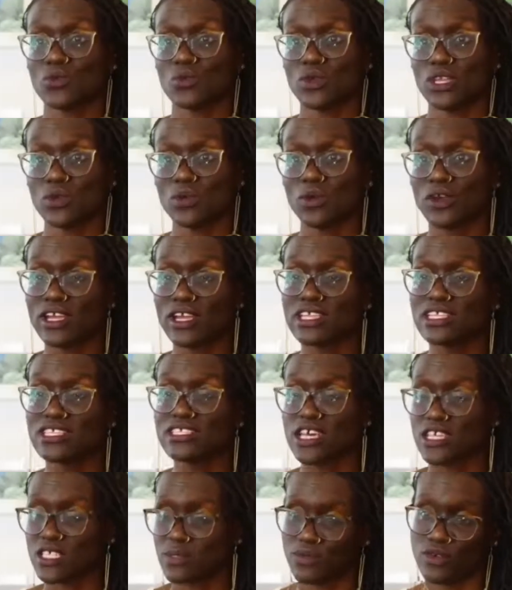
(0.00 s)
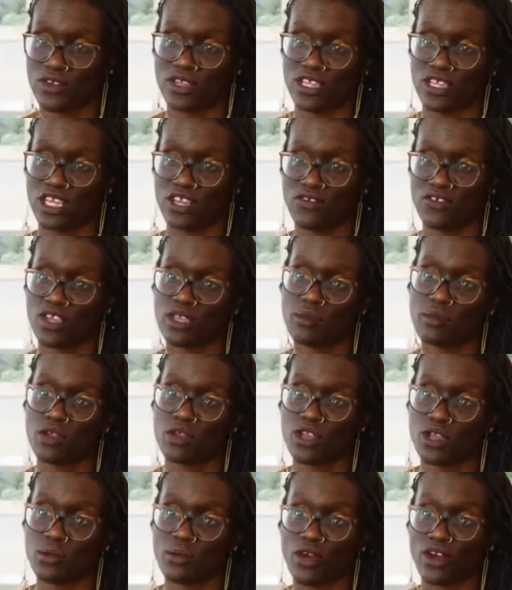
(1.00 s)
We were in desperate need of a
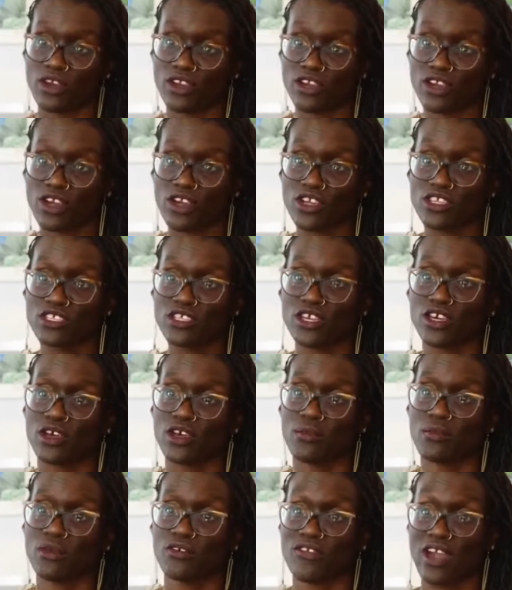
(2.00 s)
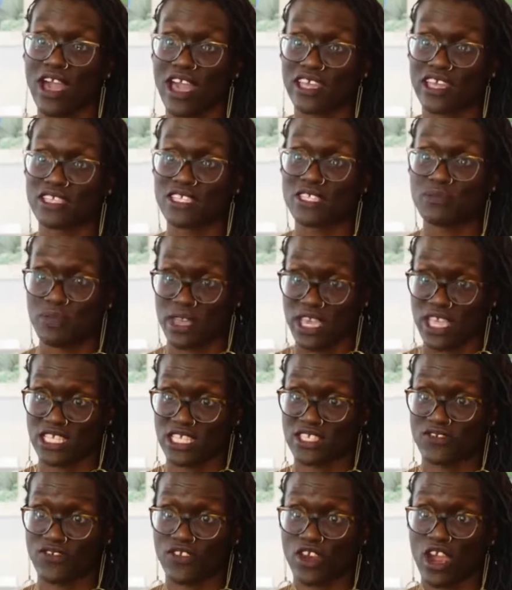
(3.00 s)
community partner to provide
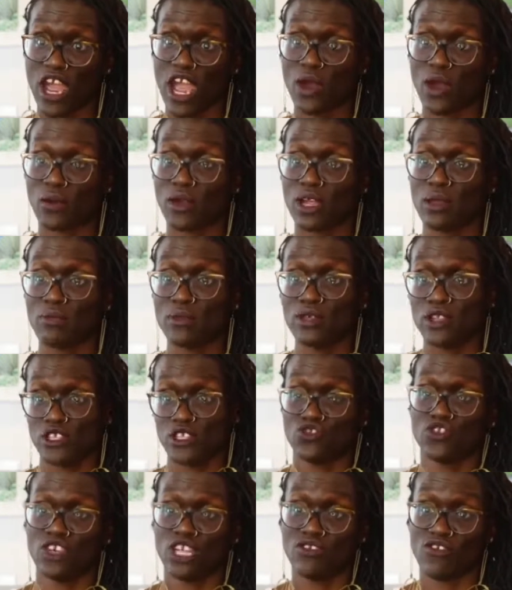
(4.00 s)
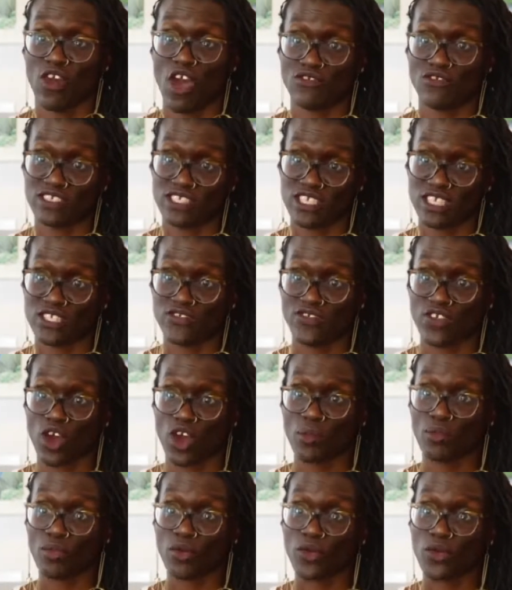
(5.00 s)
space for our administrative offices
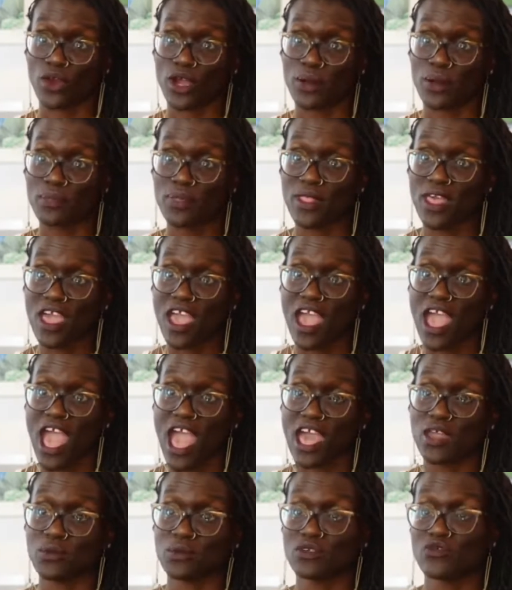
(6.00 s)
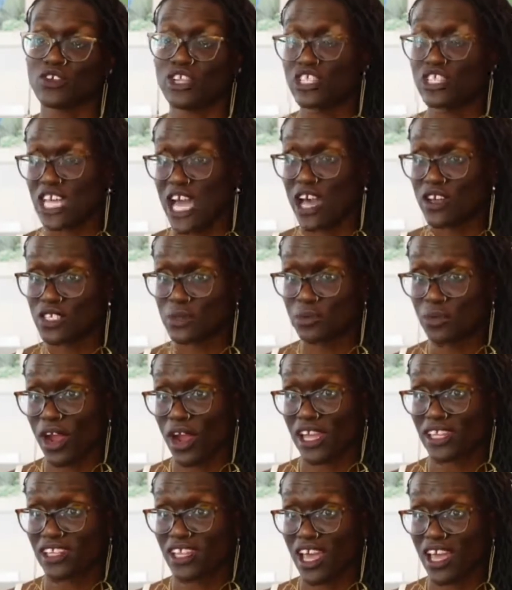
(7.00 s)
for our program. And we reached out to
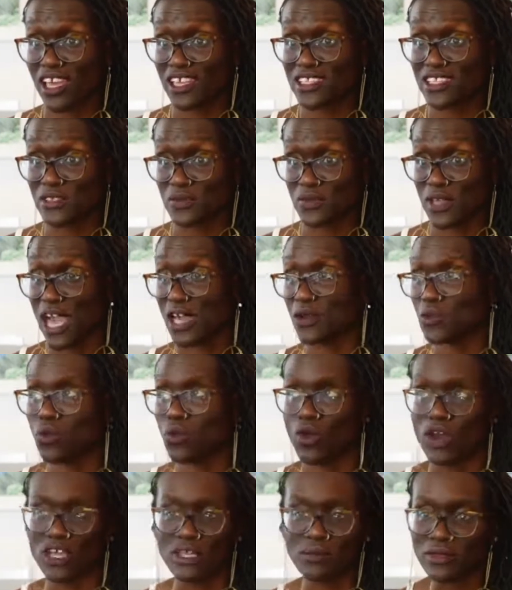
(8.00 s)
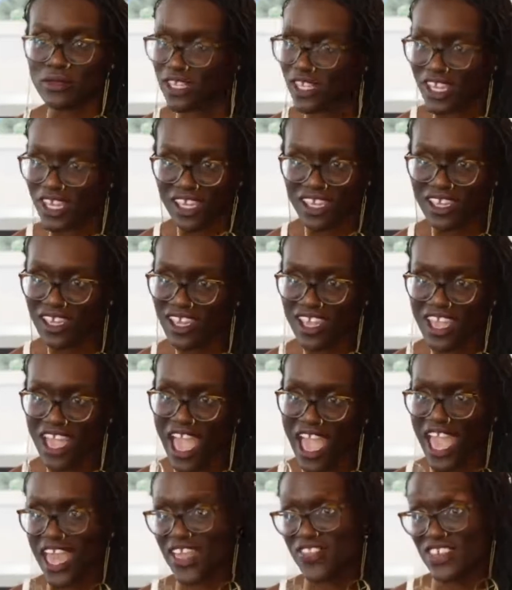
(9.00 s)
Pride Lines, we had one meeting,
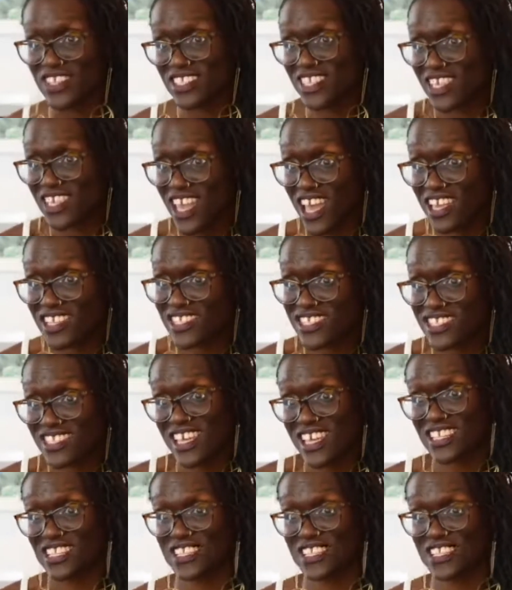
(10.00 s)
and they said yes.